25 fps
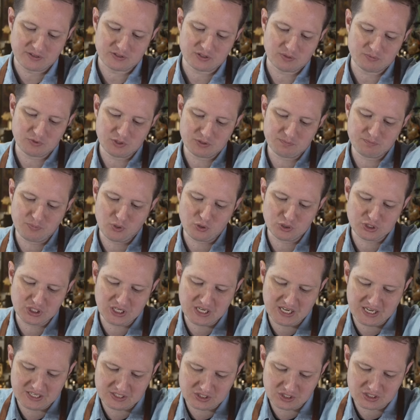So I'm just
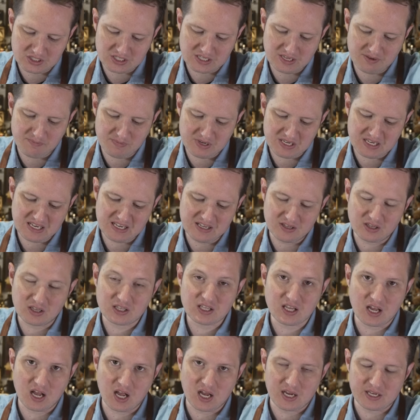pushing in just to give me a little
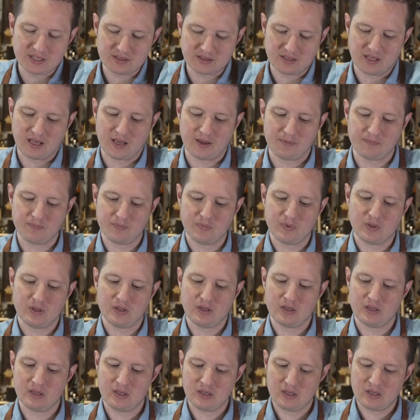guide there.
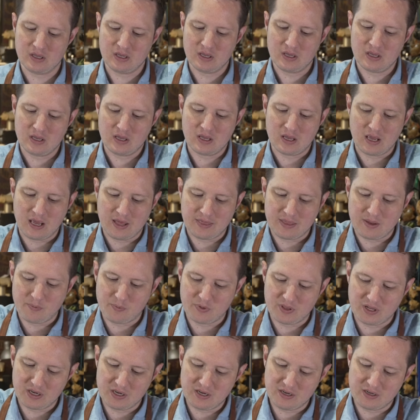And then
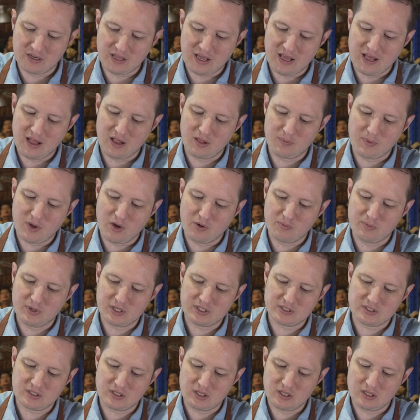with a little elbow
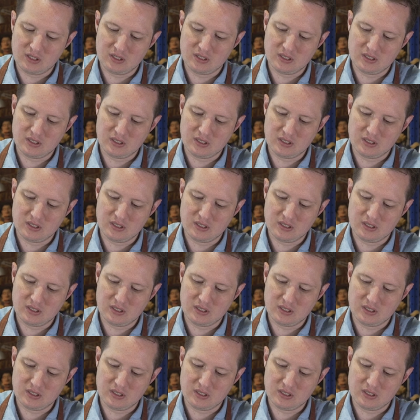muscle,